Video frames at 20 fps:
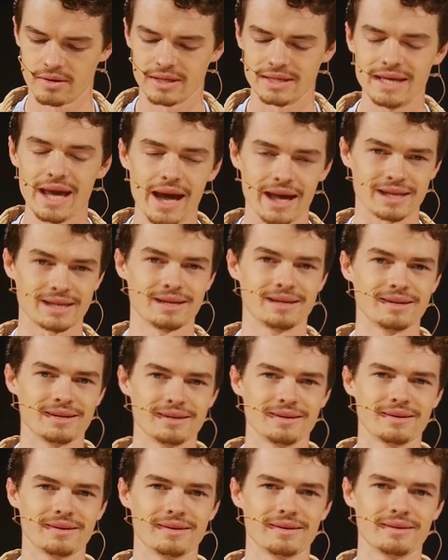Yet,
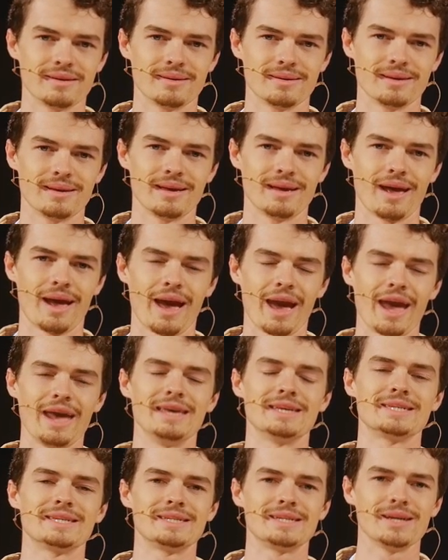he
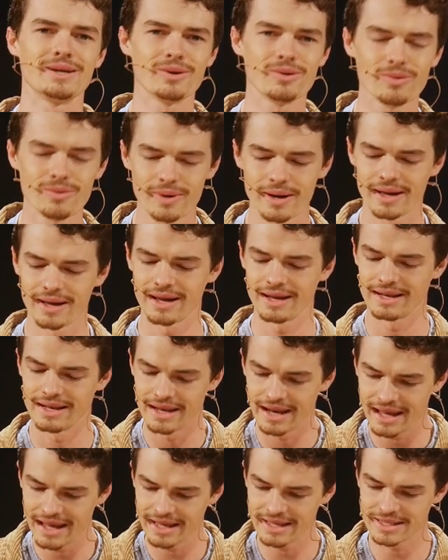still
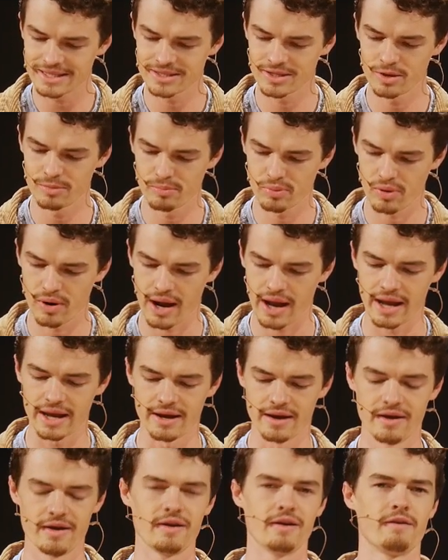needs to
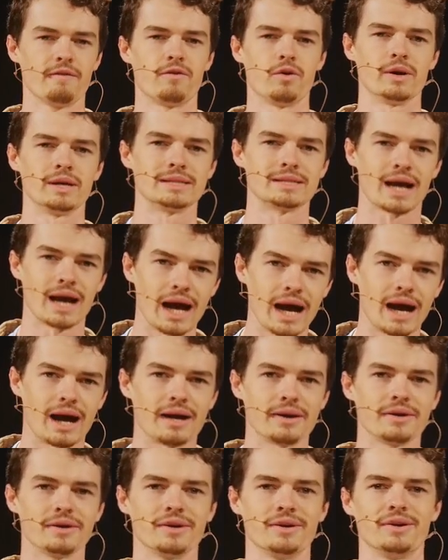pray for his
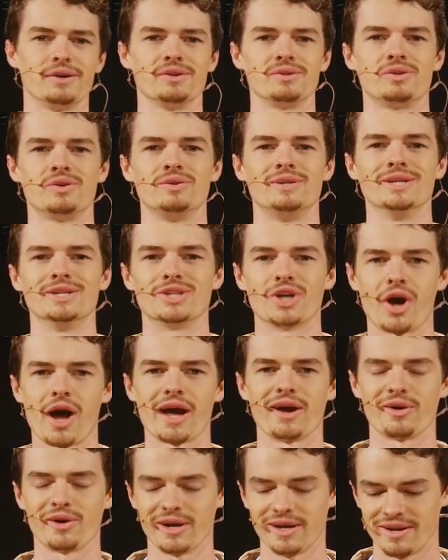heart to
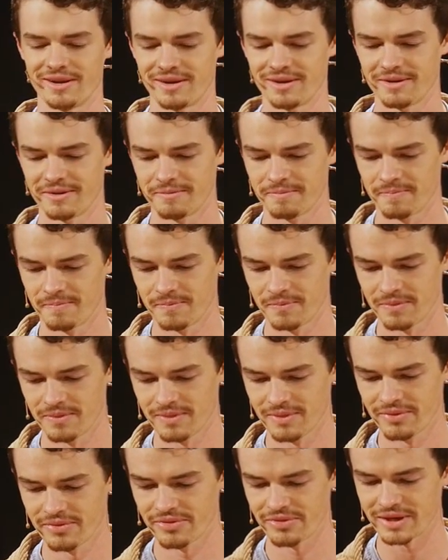desire it.
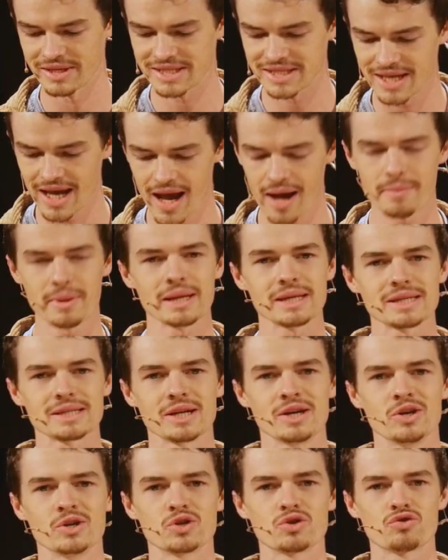The
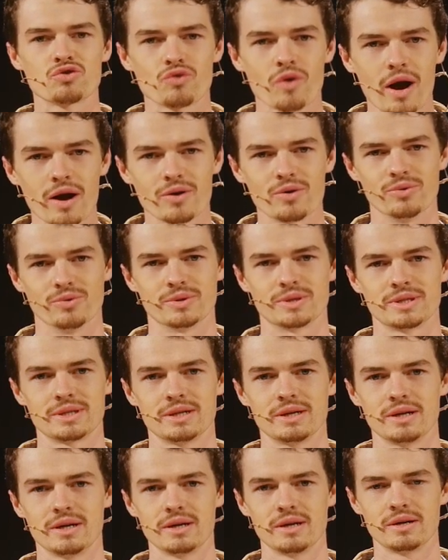psalmist struggles
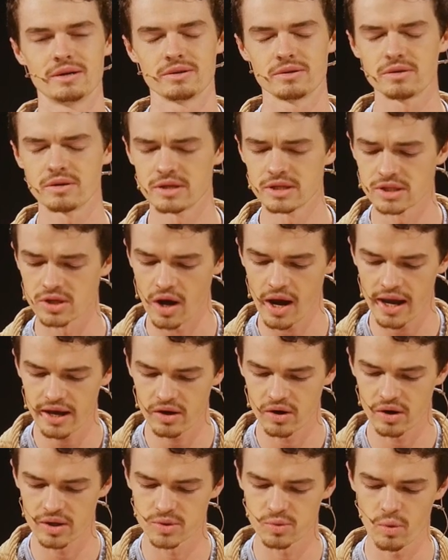to desire
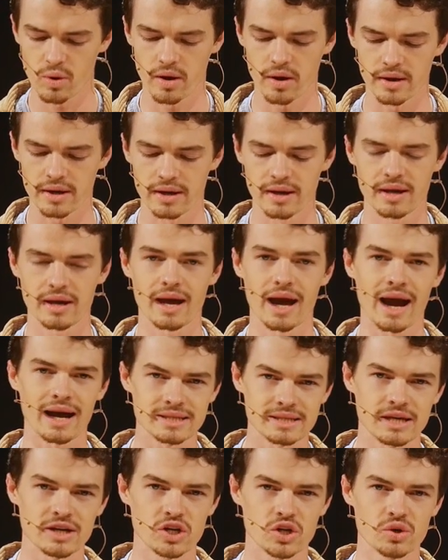God's word
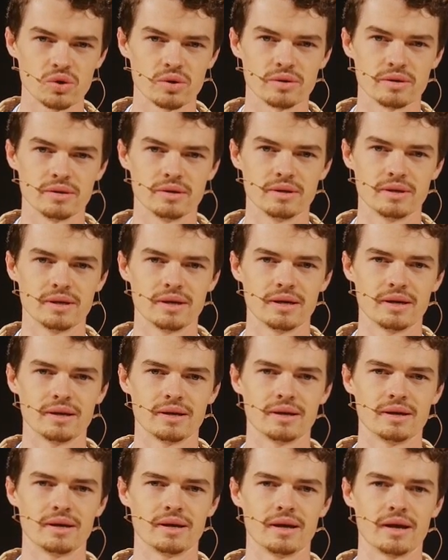as he should,
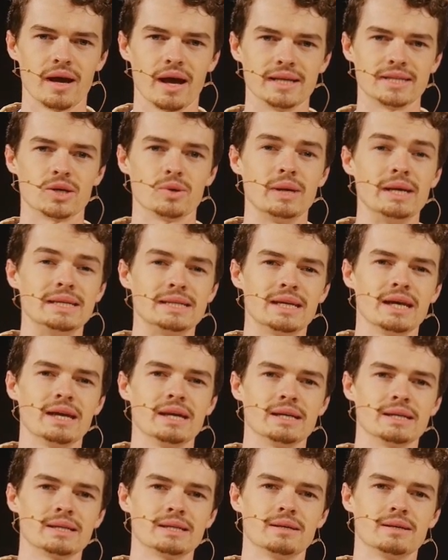and so he
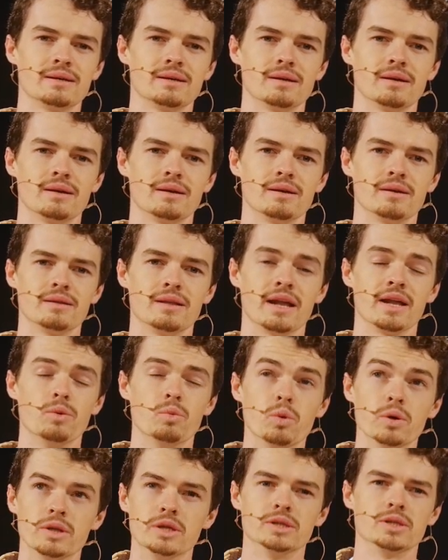seeks that he
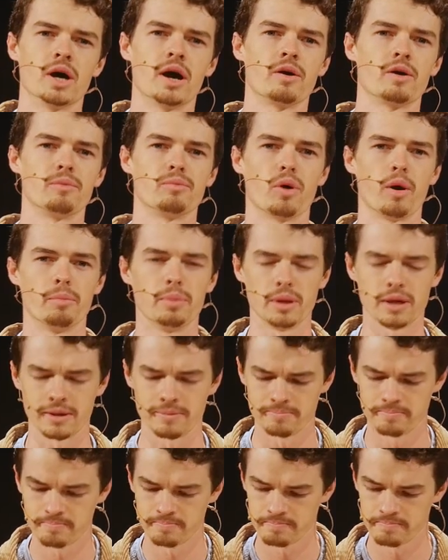would desire it properly.